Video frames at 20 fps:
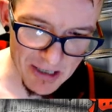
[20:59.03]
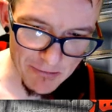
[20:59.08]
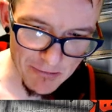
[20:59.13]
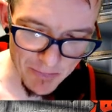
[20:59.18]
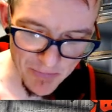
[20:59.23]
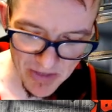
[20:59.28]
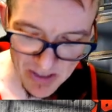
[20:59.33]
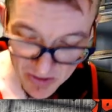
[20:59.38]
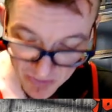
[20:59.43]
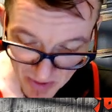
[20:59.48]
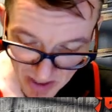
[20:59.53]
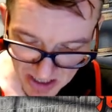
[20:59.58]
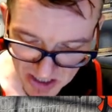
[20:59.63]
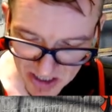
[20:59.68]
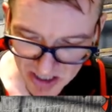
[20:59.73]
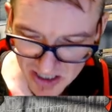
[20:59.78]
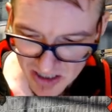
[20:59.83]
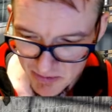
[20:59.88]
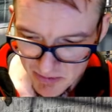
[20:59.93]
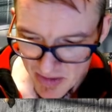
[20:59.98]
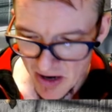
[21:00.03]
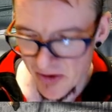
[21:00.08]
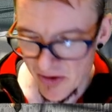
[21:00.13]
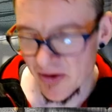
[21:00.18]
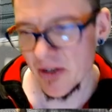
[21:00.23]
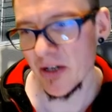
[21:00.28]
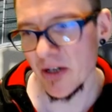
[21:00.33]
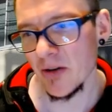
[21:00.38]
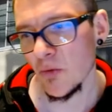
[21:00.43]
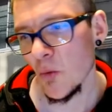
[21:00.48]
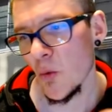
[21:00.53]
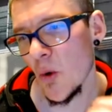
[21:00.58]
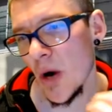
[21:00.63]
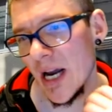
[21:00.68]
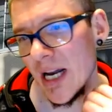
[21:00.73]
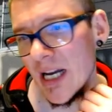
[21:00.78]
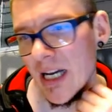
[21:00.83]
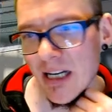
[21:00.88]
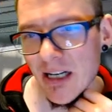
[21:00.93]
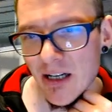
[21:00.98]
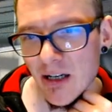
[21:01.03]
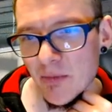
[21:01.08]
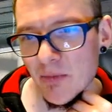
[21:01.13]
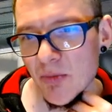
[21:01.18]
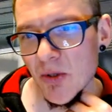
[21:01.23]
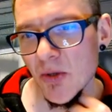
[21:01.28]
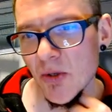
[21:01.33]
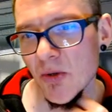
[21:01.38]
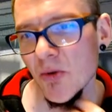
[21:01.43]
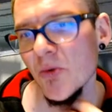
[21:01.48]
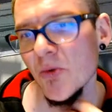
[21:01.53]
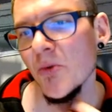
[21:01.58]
especially America waking up to